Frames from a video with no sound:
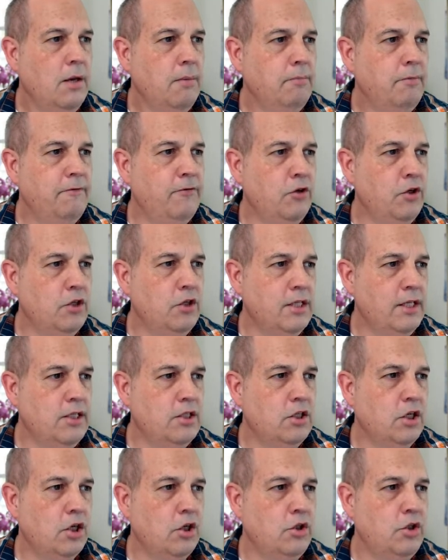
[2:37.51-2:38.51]
But first, let's
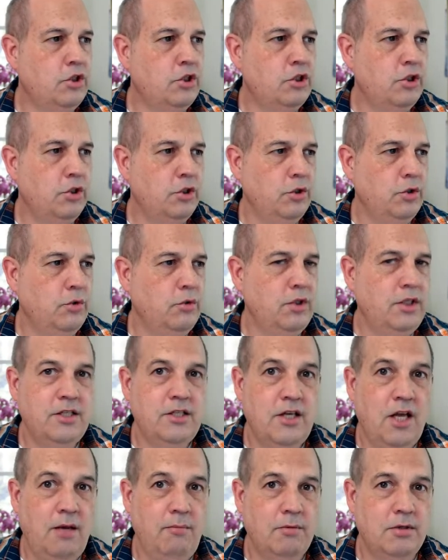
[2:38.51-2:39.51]
go to the
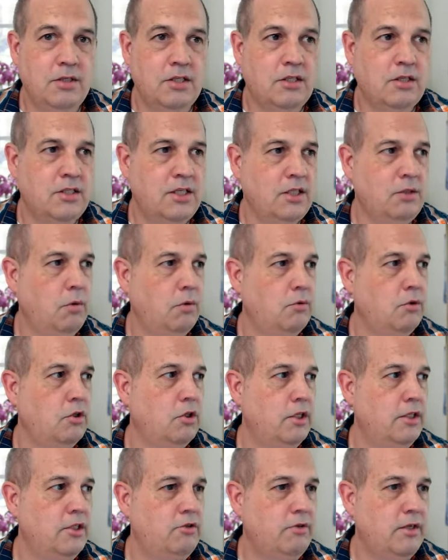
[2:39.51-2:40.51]
assignments, because that's what we're
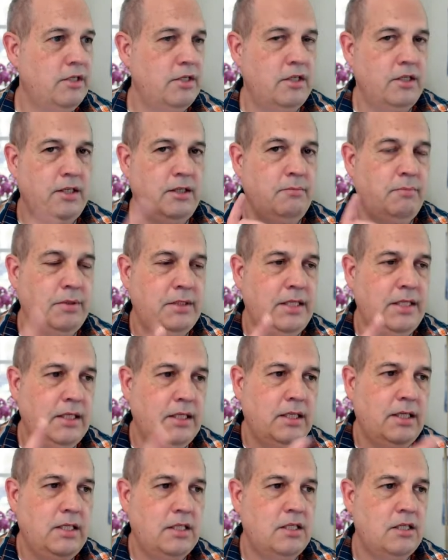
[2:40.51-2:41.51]
all interested in,
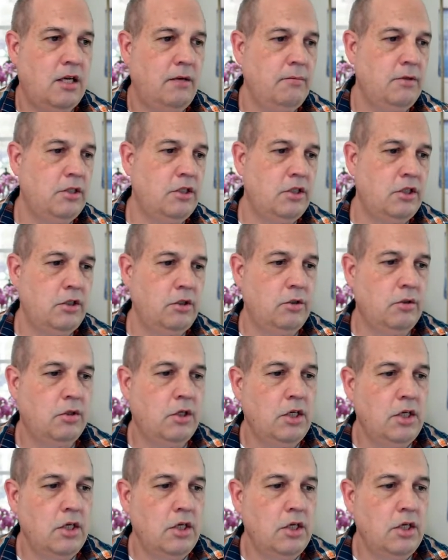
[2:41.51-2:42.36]
particularly assignment 2.